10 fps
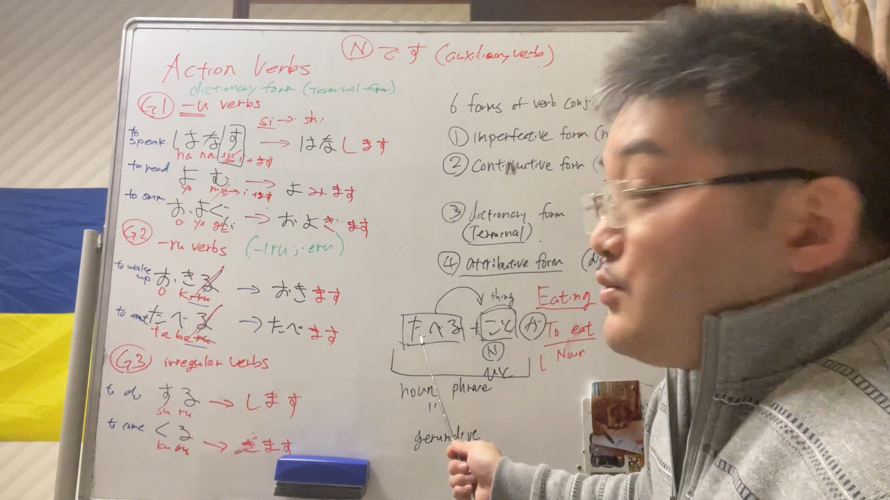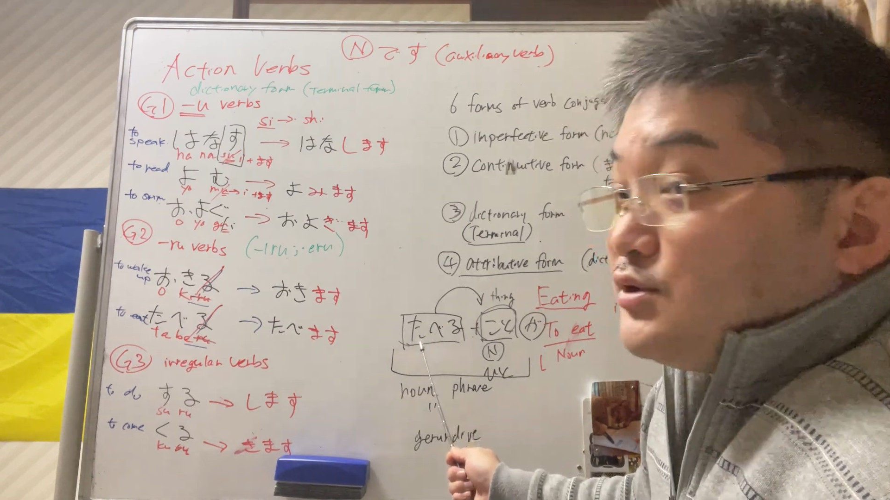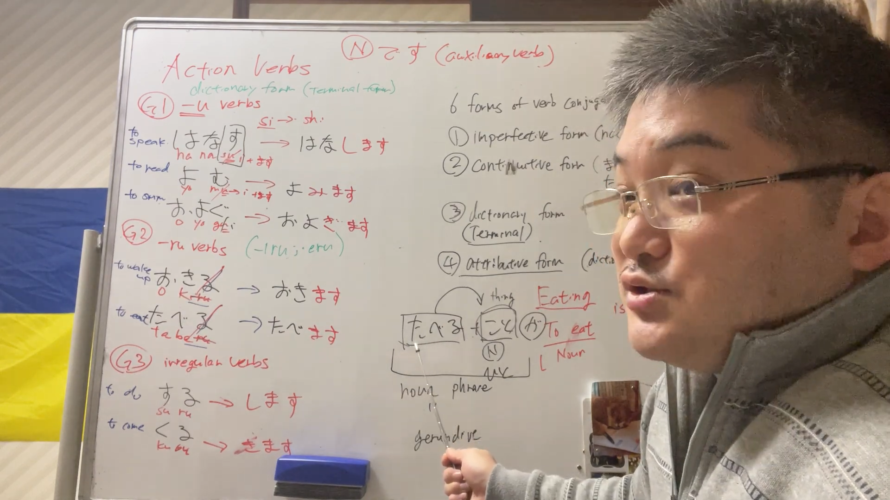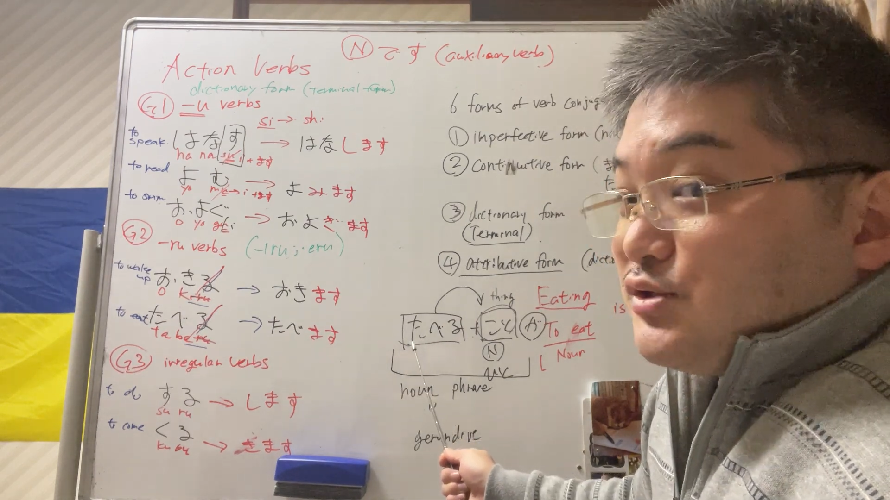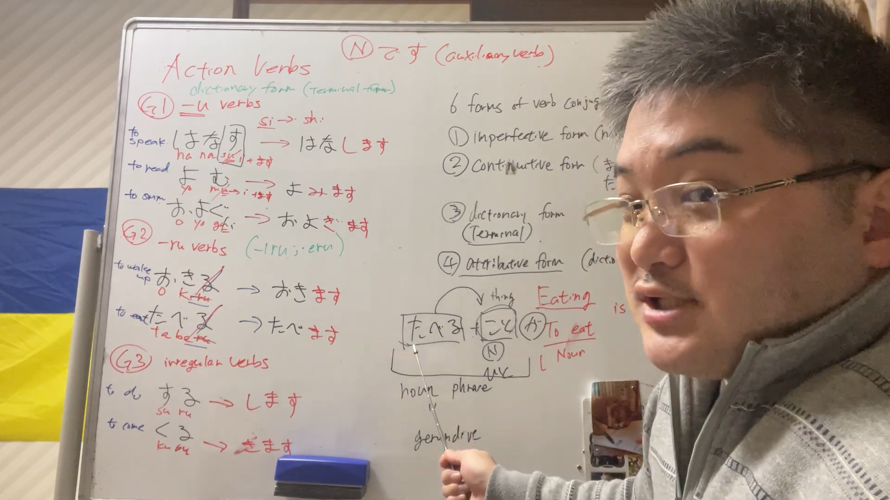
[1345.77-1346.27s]
will
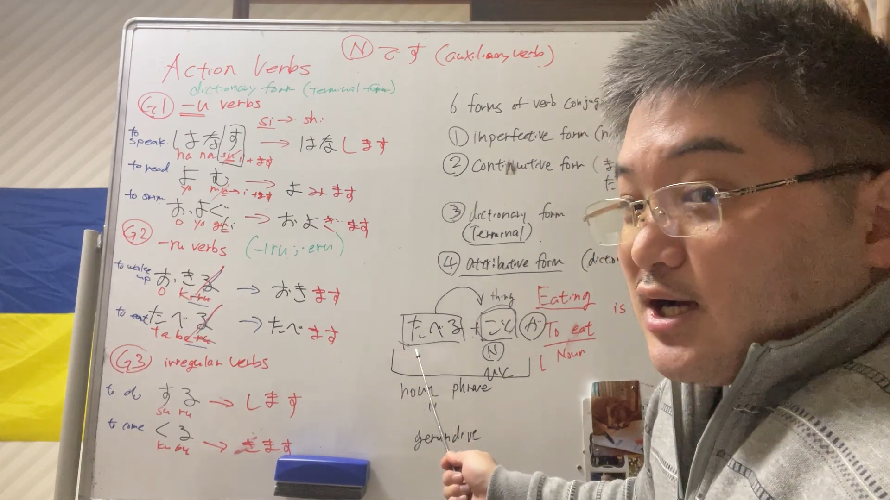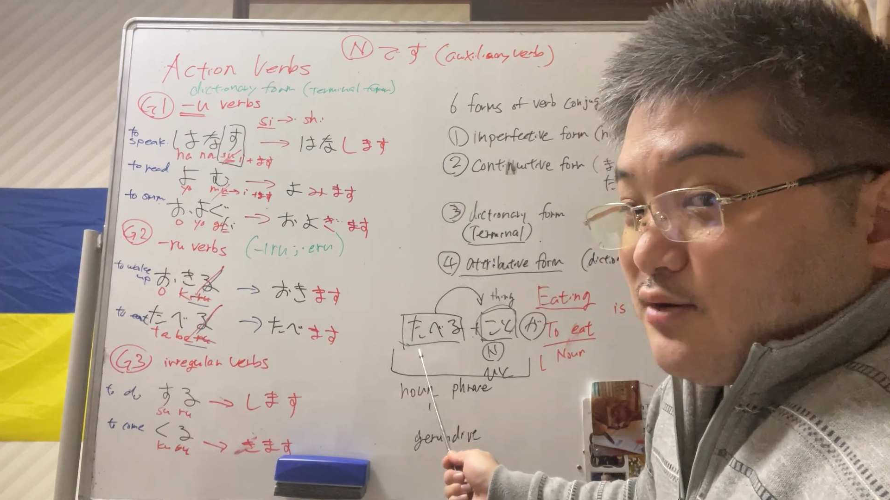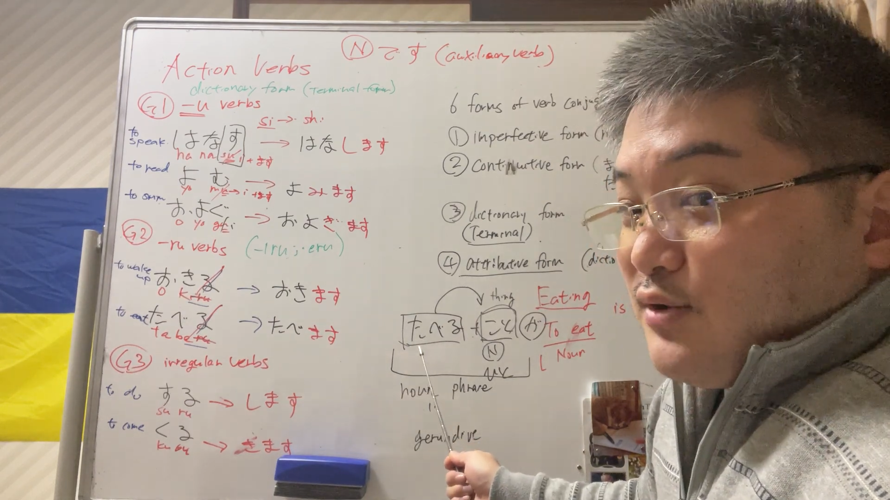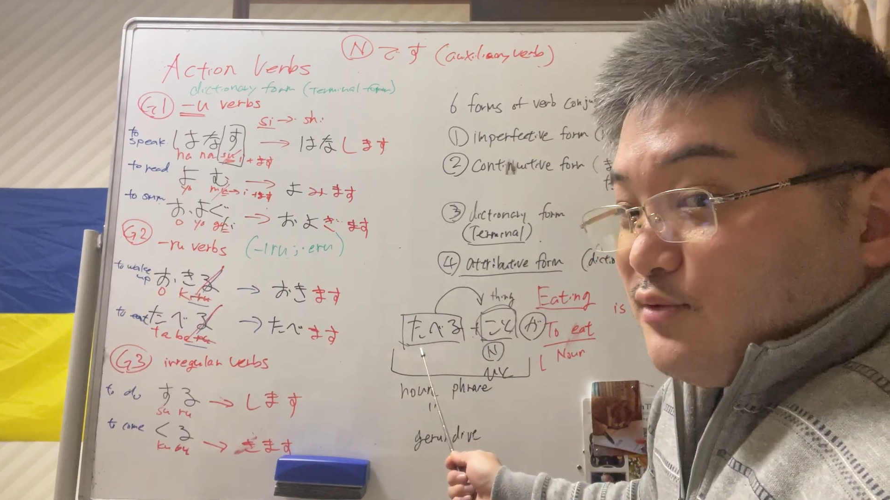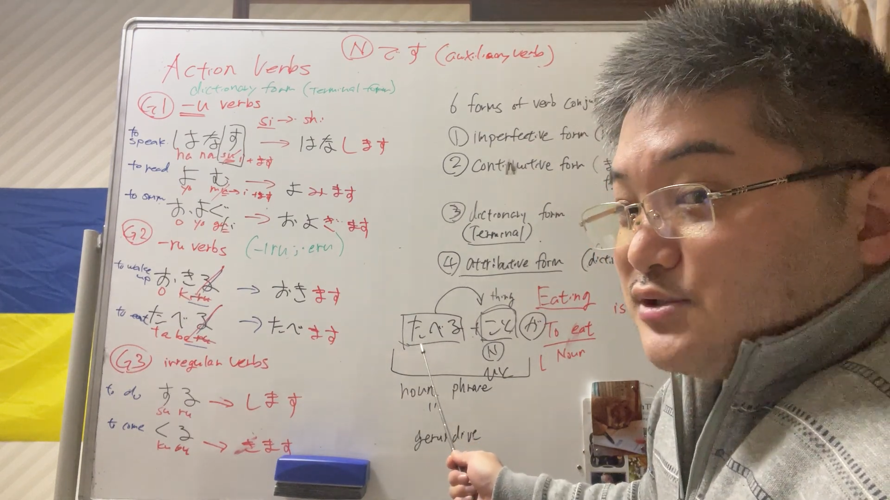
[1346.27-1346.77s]

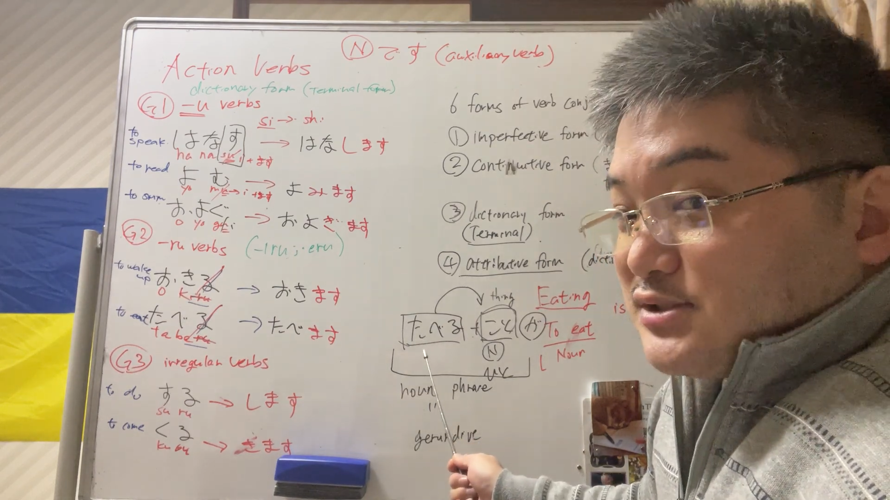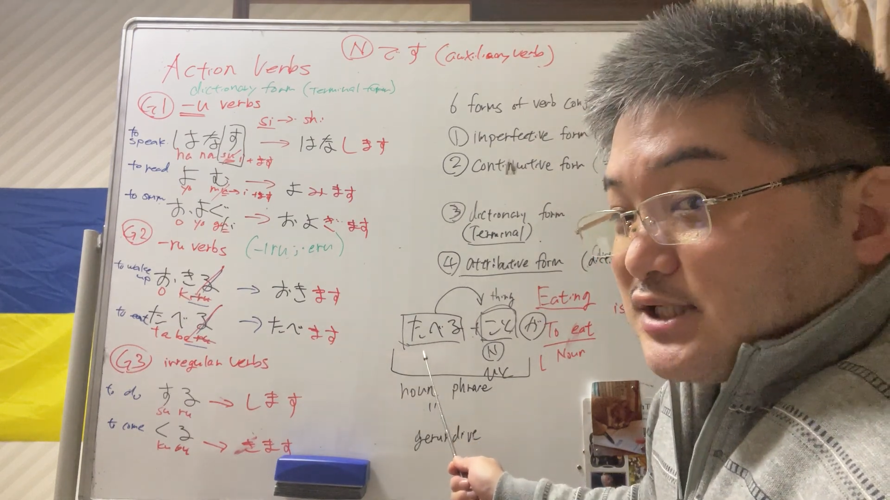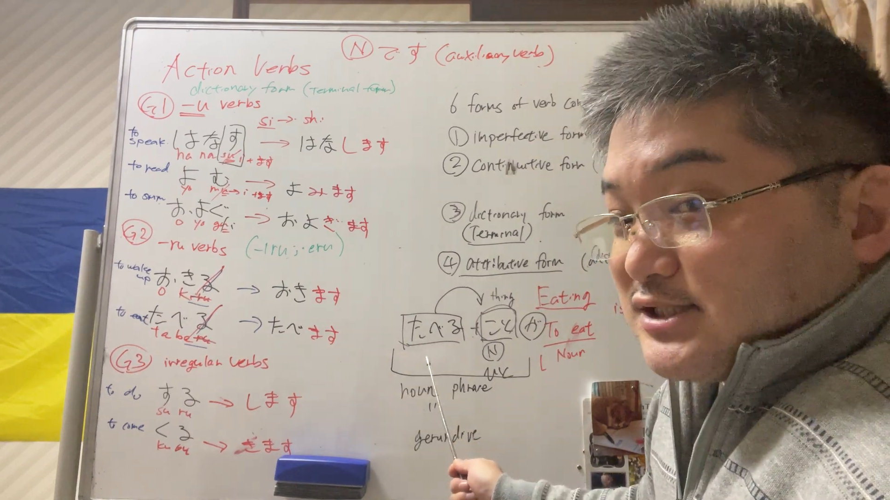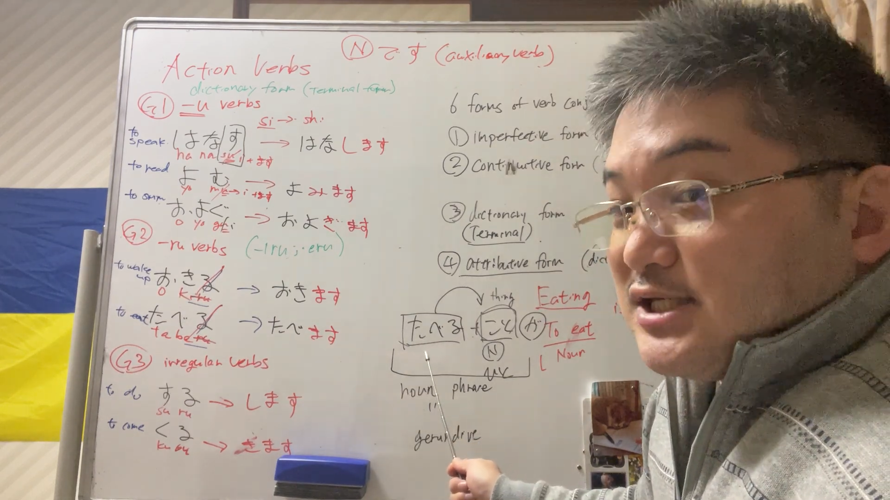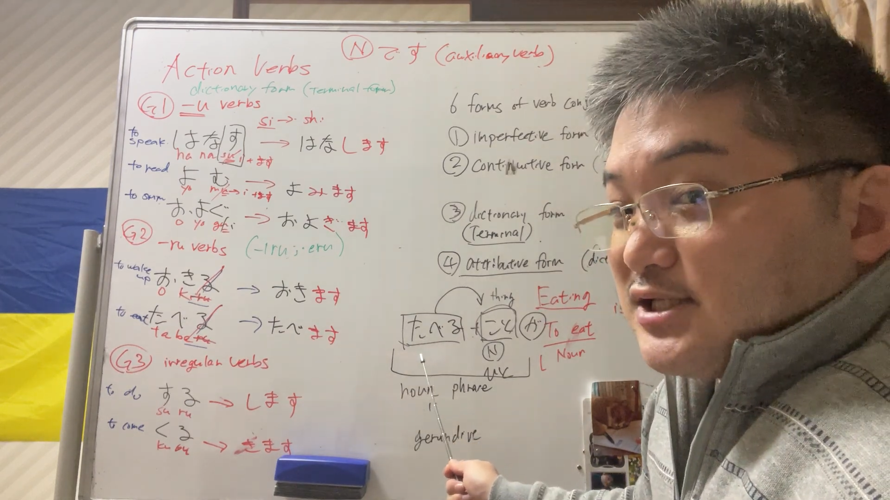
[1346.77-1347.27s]

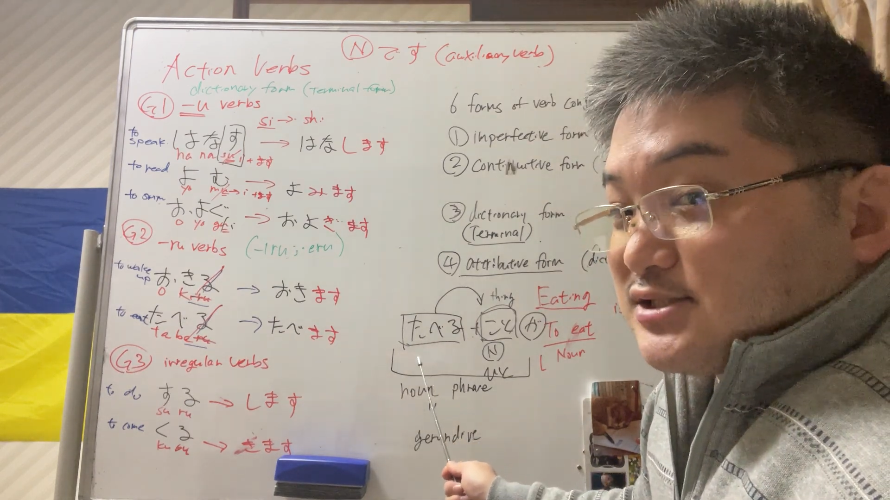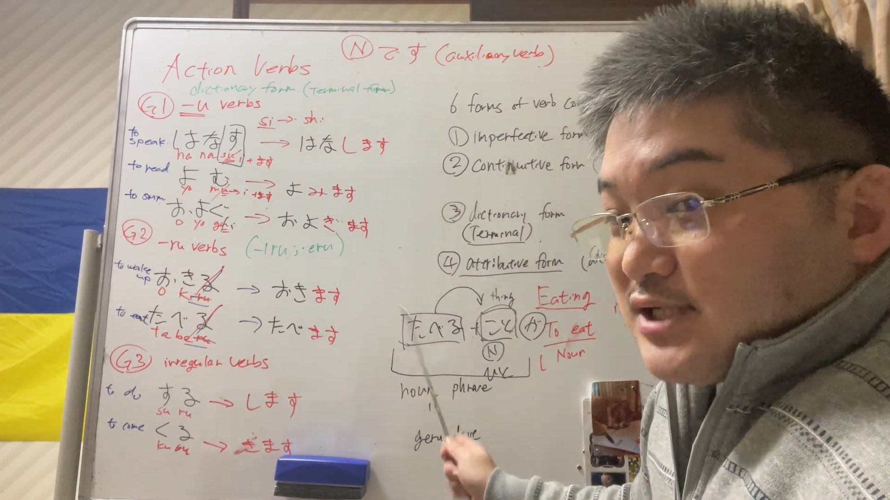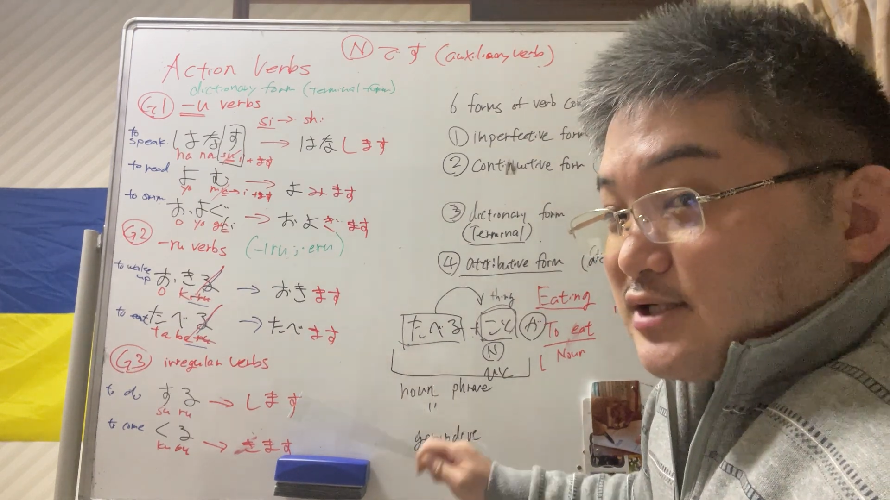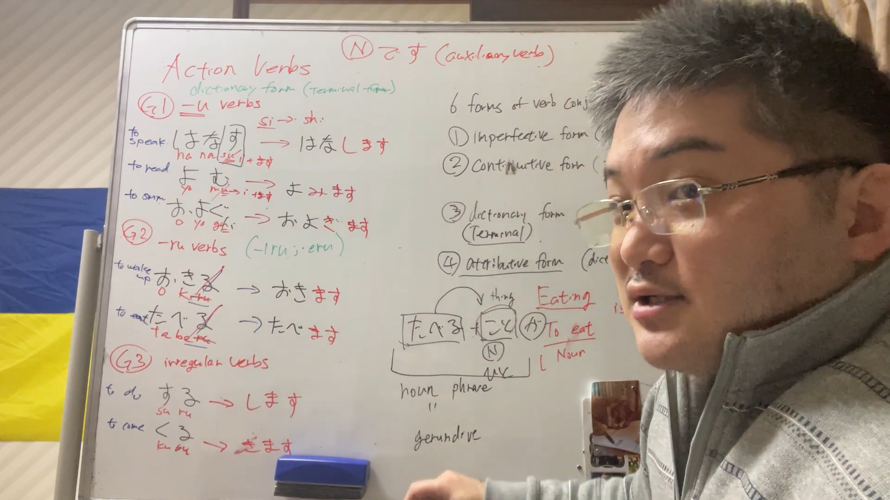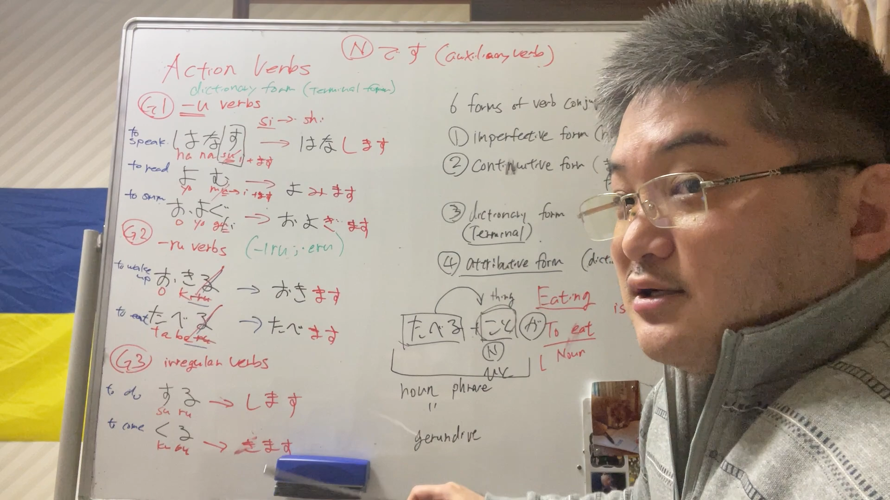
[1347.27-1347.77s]
see this
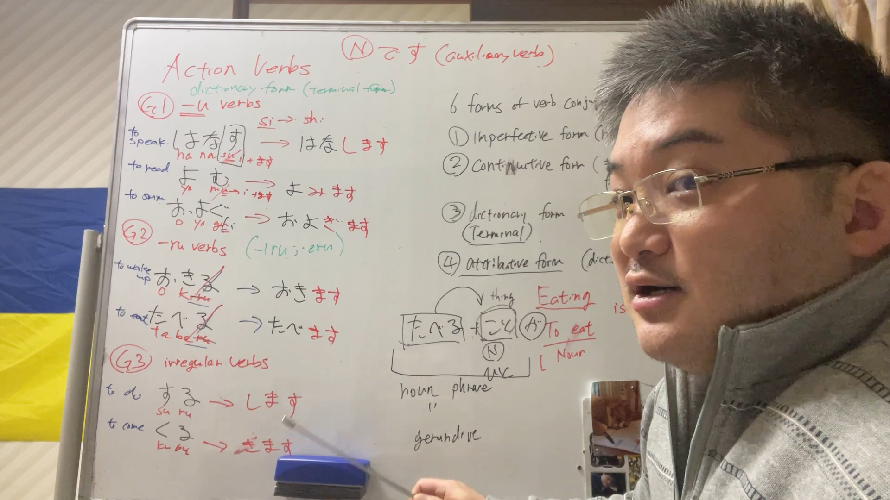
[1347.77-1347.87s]
later.